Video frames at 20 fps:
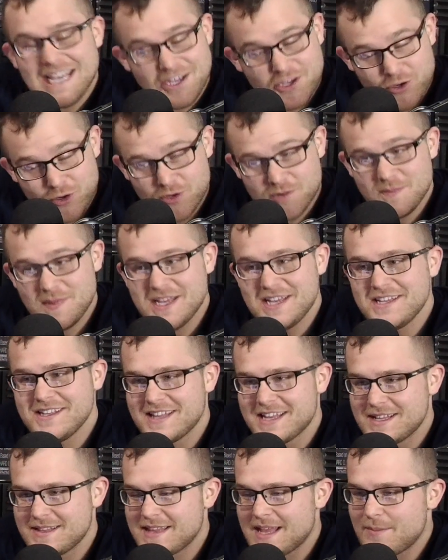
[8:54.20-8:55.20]
Yeah, it could be.
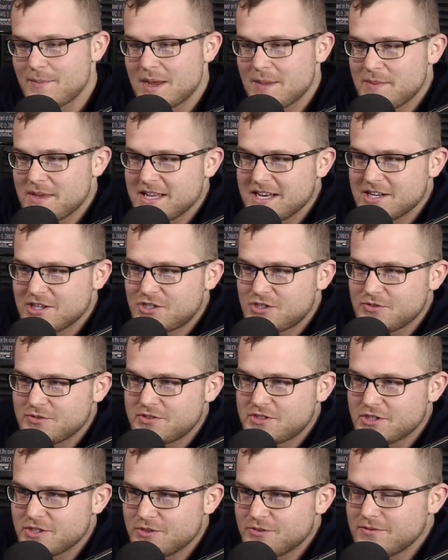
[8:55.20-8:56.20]
That that might be an issue
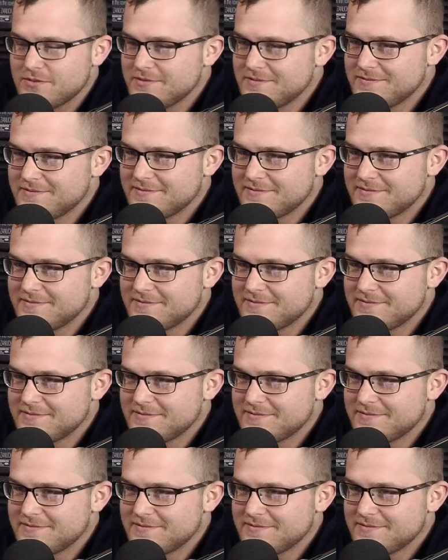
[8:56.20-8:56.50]
too.